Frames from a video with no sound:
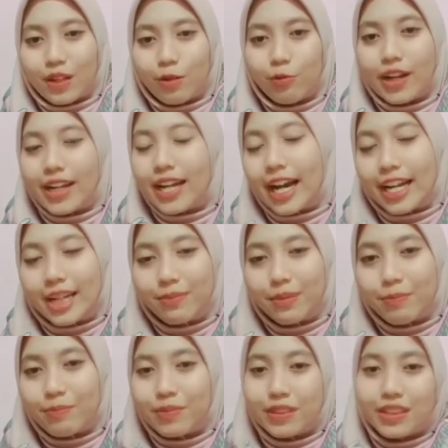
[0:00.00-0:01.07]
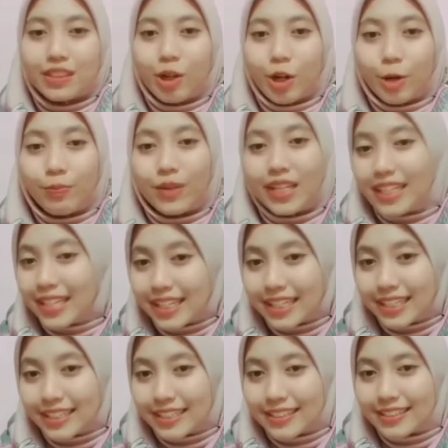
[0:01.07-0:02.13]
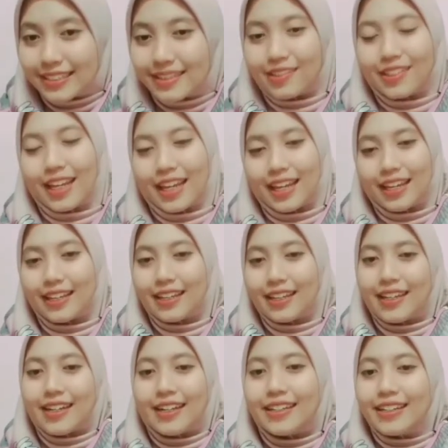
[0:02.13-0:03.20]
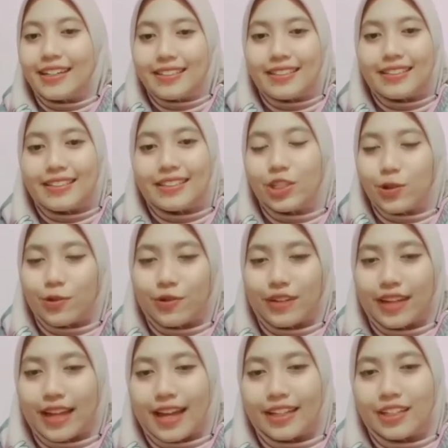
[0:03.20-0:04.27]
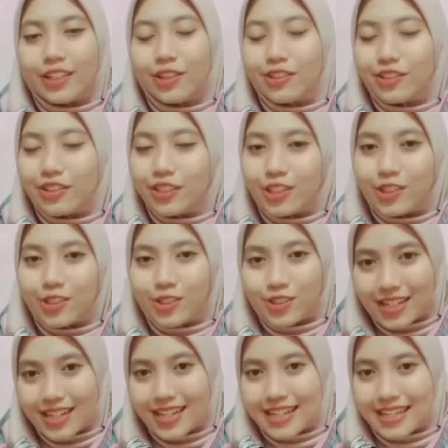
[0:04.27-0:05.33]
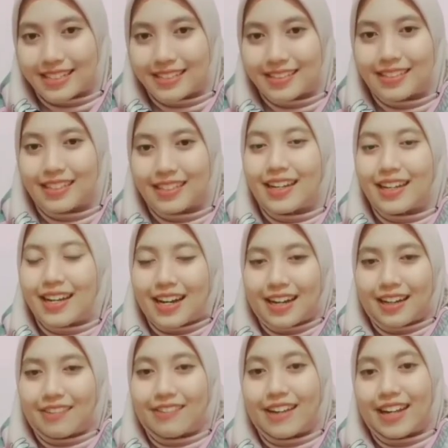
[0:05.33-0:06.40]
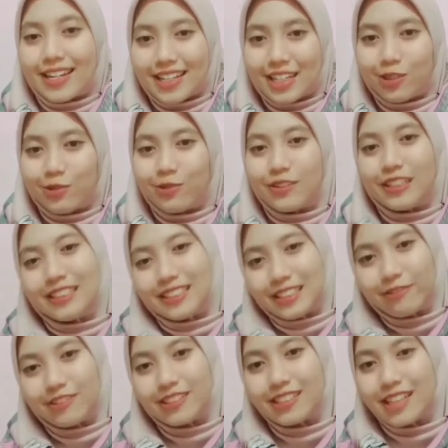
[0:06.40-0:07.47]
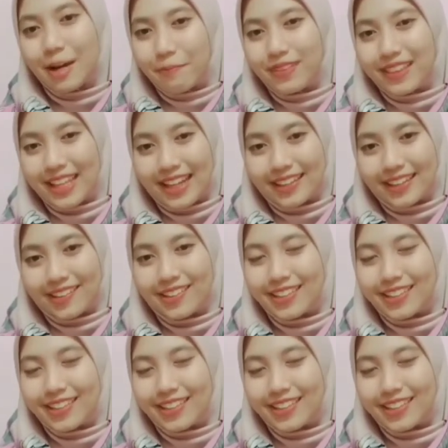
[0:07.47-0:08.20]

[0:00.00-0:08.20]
what other people opinions, okay, this shown that your student is ready to receive something.